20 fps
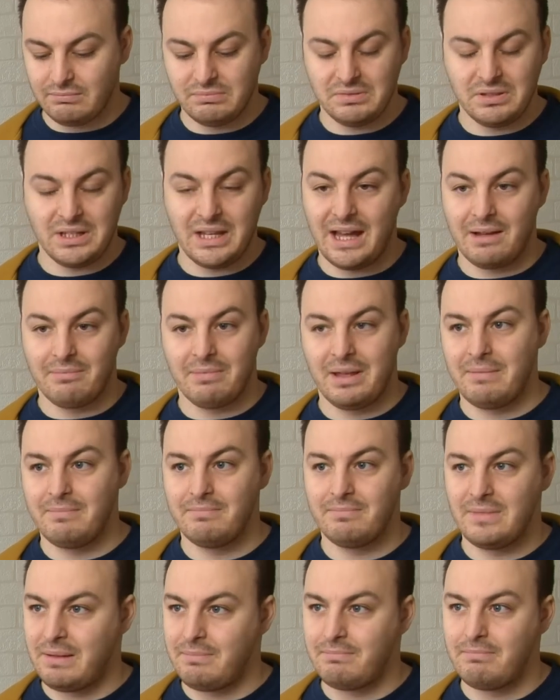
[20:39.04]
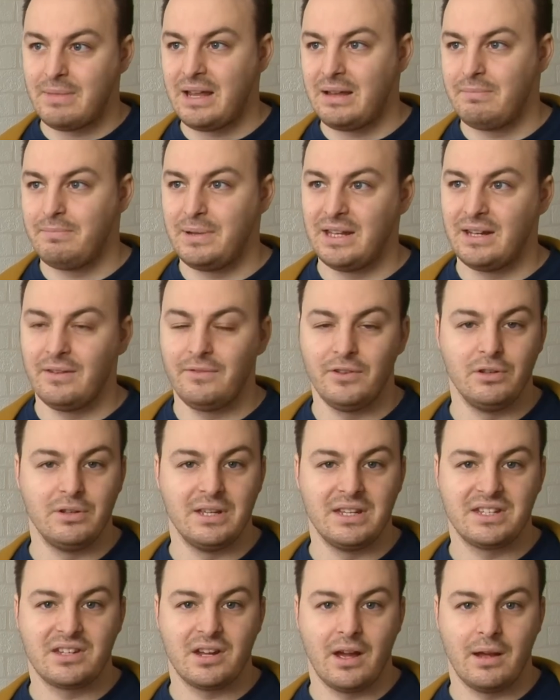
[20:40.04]
it may be in a few
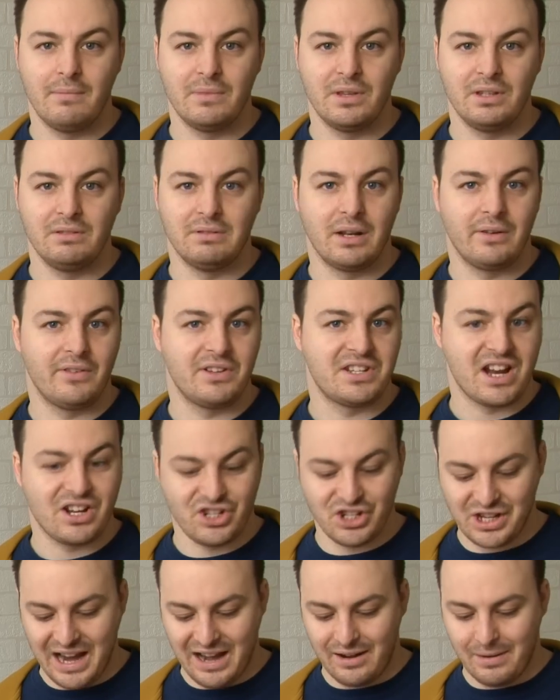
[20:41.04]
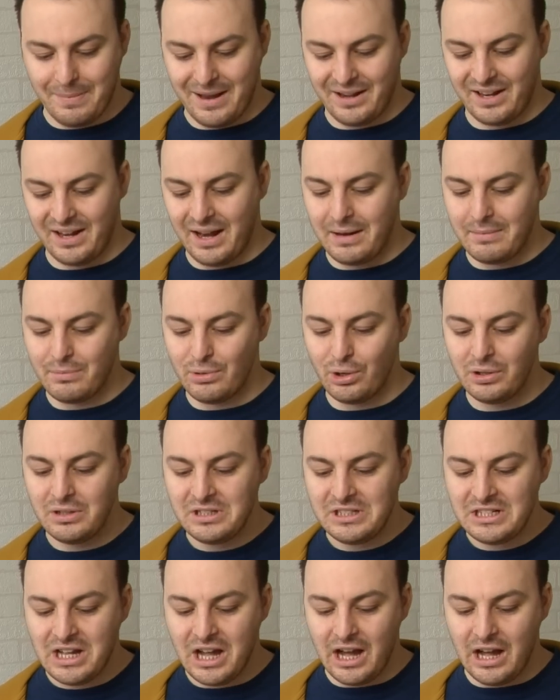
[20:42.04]
years' time that none of us actually care about it anymore.
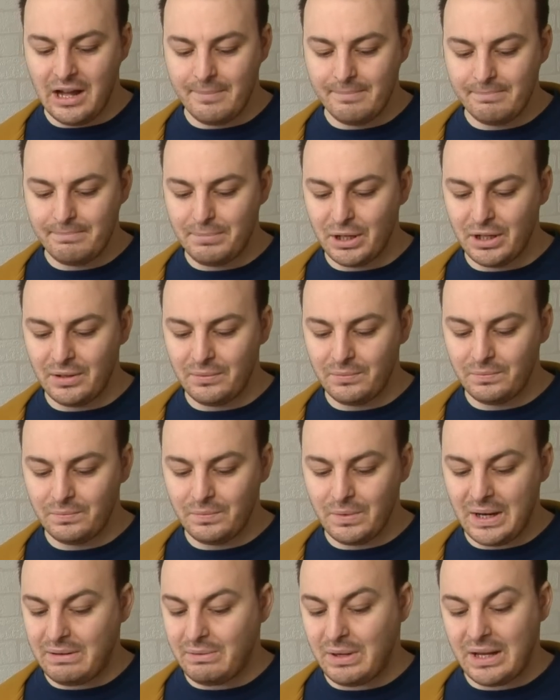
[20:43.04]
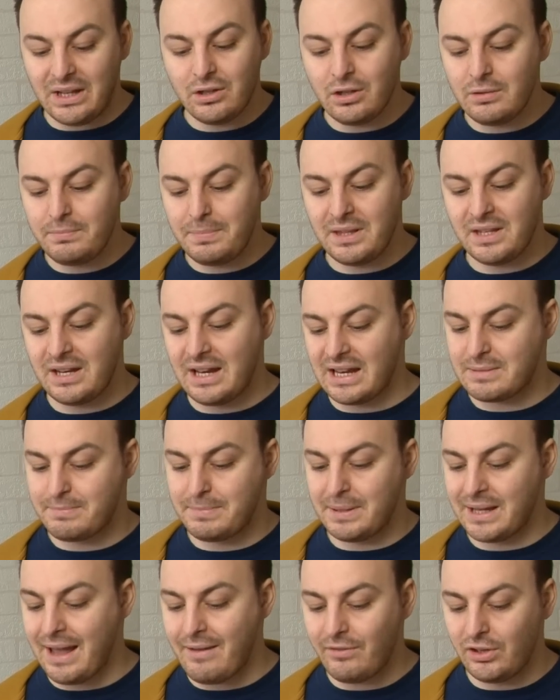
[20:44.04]
But it could be the next
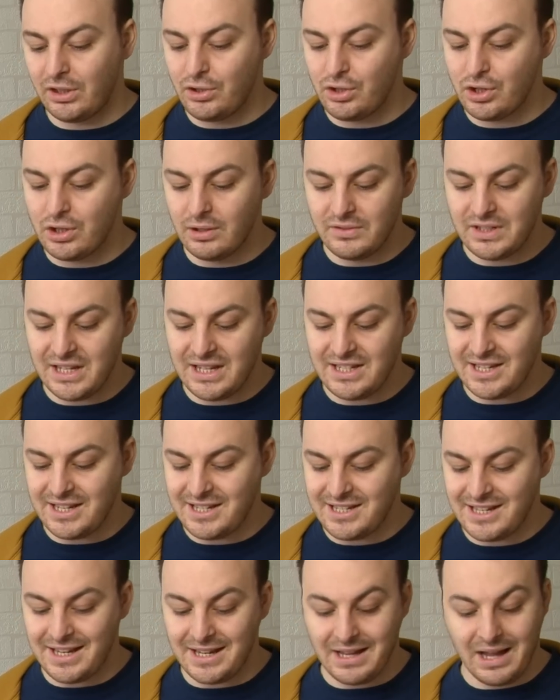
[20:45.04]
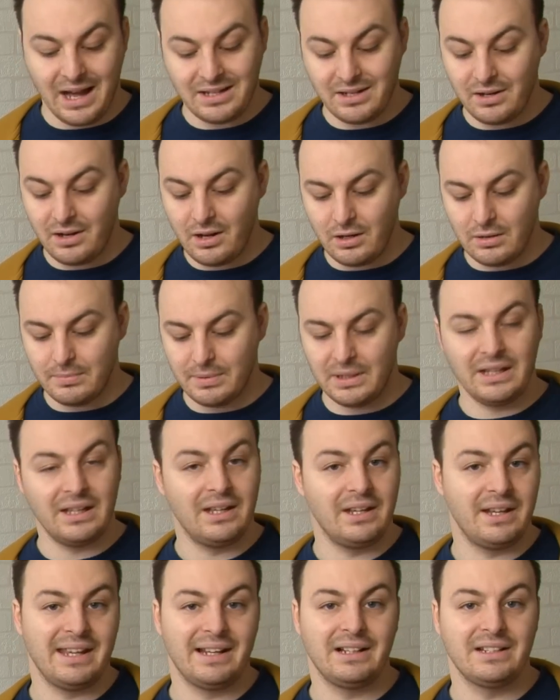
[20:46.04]
big evolution of DCC. I don't know,
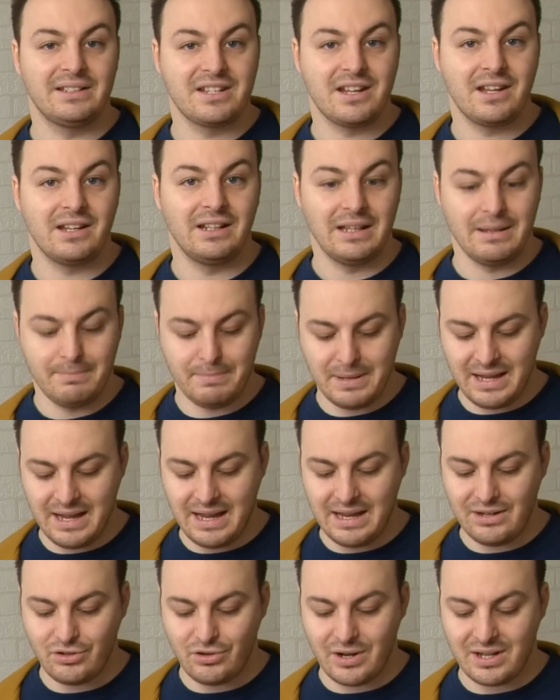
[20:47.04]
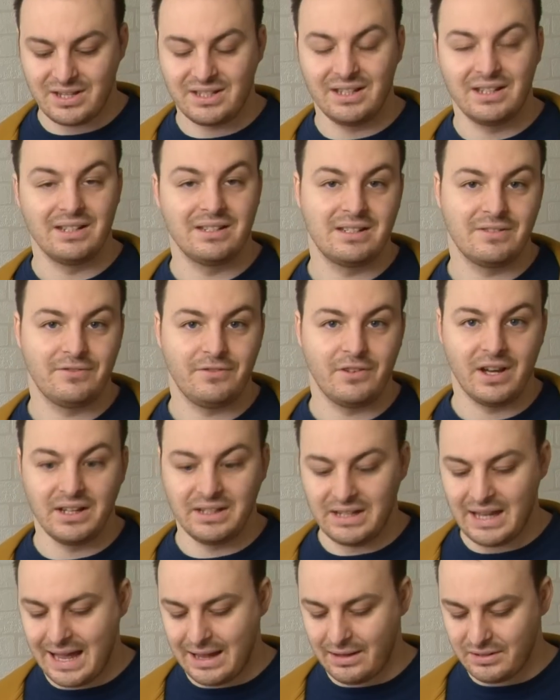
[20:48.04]
but it'll certainly be interesting to
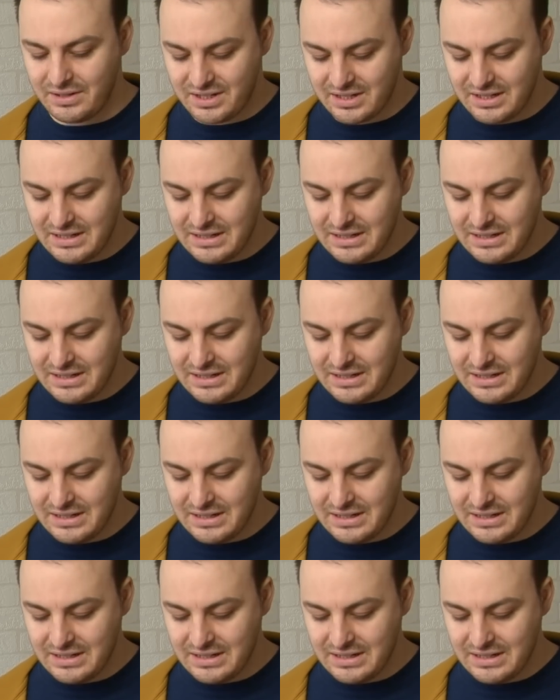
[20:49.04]
find out.